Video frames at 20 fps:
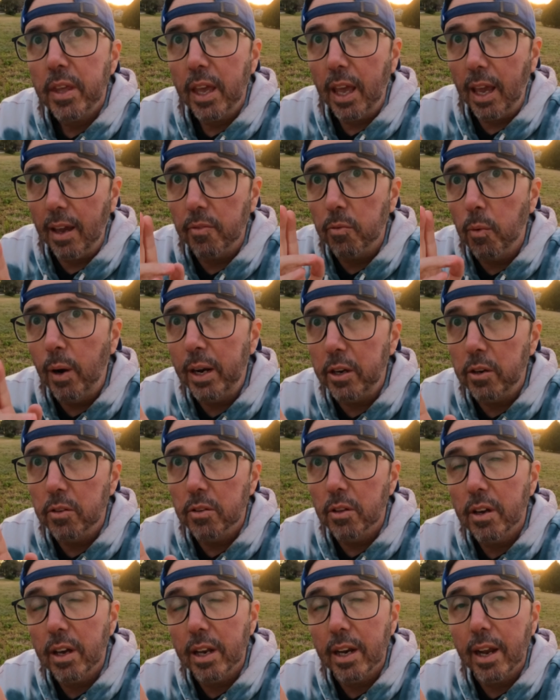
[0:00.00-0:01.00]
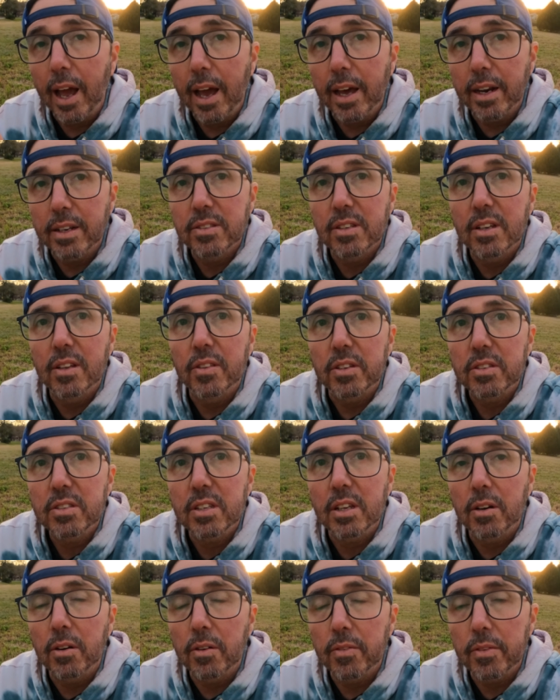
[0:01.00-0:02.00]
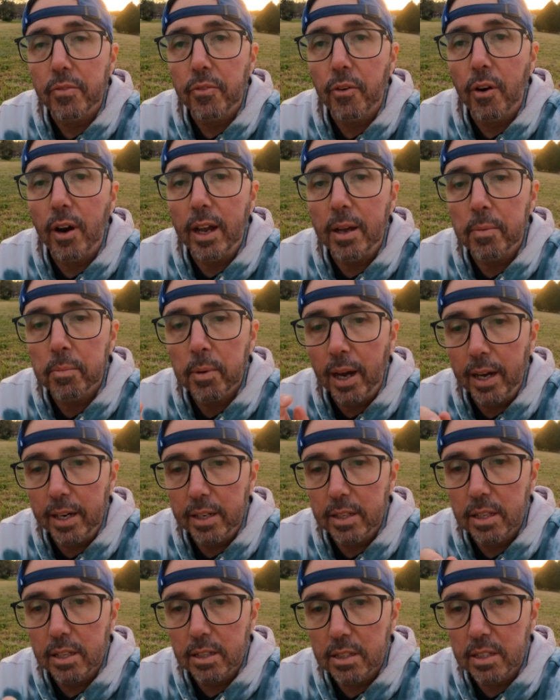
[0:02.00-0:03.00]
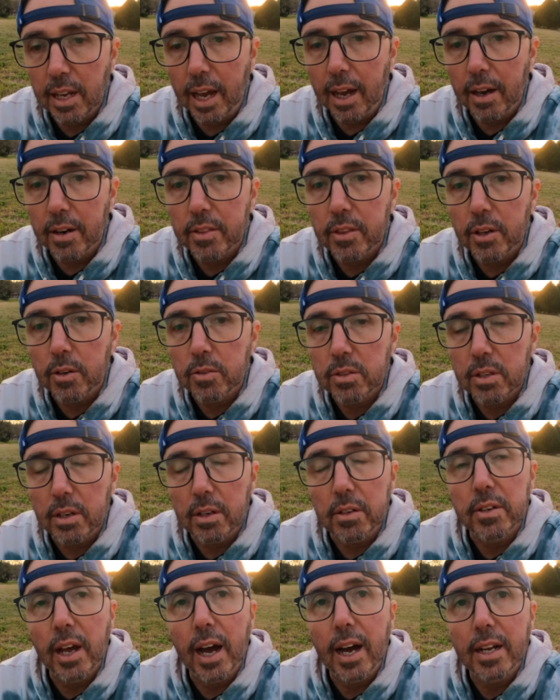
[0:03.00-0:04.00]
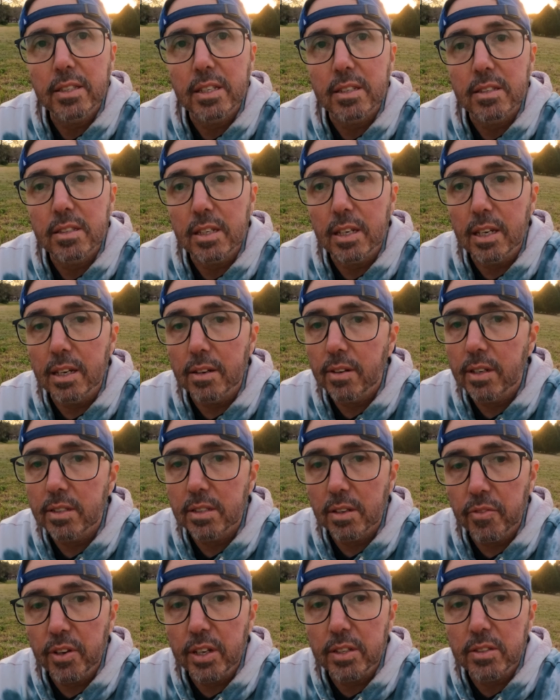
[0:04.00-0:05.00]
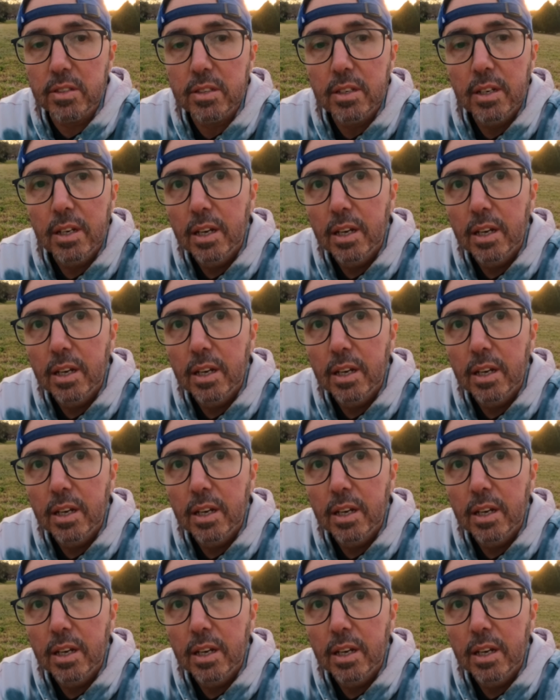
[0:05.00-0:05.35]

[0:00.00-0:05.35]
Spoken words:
if what you're looking at is in the center of the frame, kind of look down at those little dots and see, because if it's